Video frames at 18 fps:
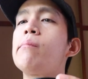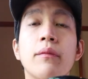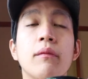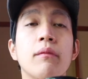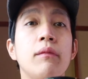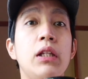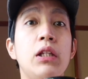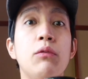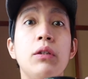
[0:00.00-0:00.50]

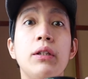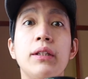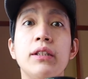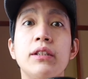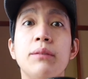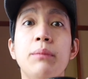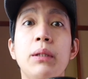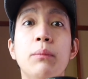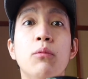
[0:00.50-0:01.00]
This one
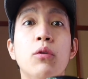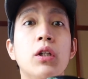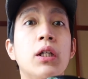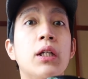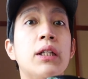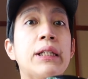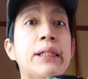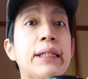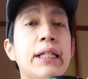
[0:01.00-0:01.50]
tastes a bit more
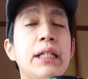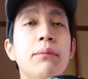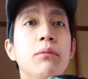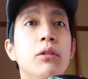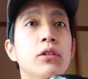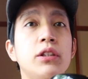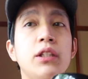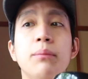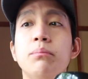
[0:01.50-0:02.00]
earthy
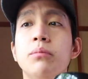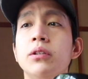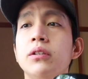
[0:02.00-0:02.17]
because they